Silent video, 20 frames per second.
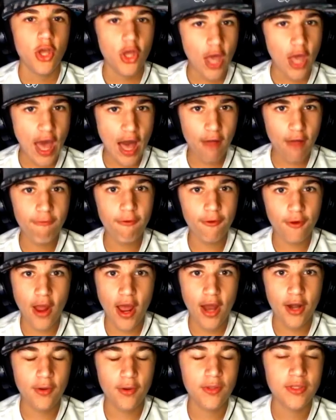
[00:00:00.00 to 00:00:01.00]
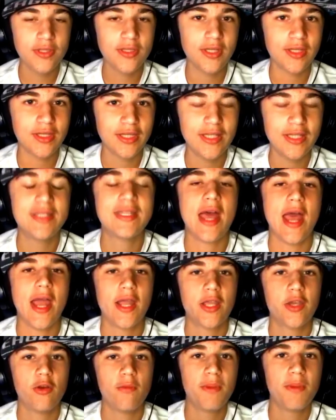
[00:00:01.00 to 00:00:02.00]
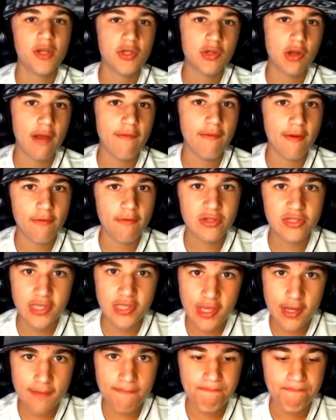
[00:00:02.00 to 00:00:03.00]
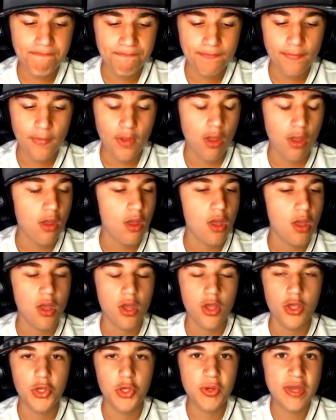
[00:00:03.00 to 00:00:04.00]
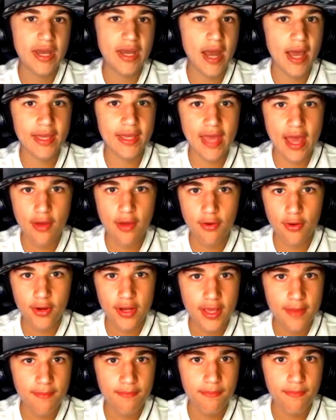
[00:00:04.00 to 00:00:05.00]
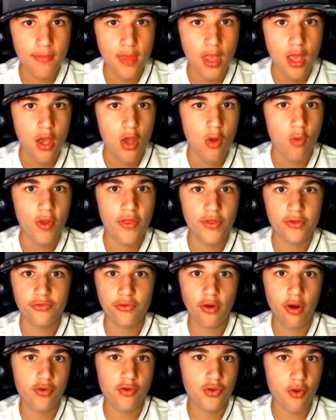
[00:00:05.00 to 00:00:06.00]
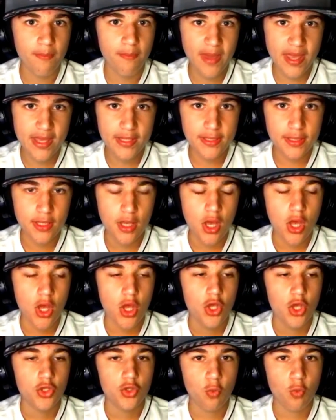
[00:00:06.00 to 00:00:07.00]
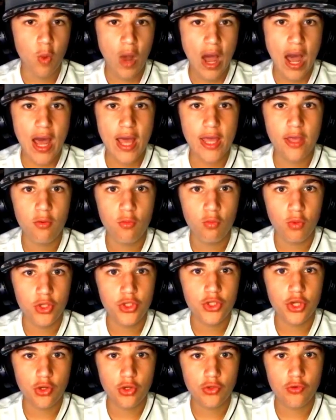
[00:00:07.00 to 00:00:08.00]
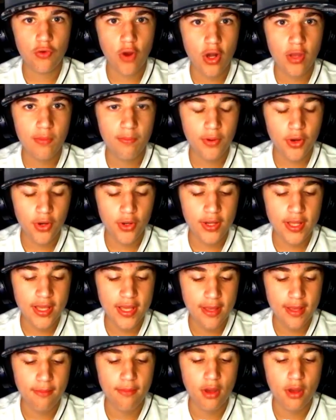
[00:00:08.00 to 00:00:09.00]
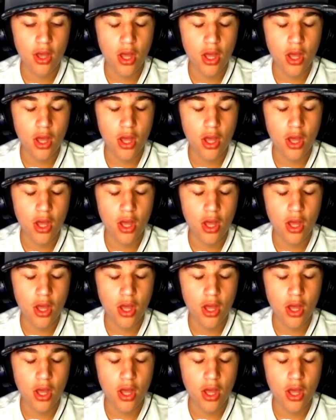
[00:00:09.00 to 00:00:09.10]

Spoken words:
Alvarado is the least accurate pitcher I've ever seen. You cannot count on him when there's runners on base. So why would Joe Girardi put him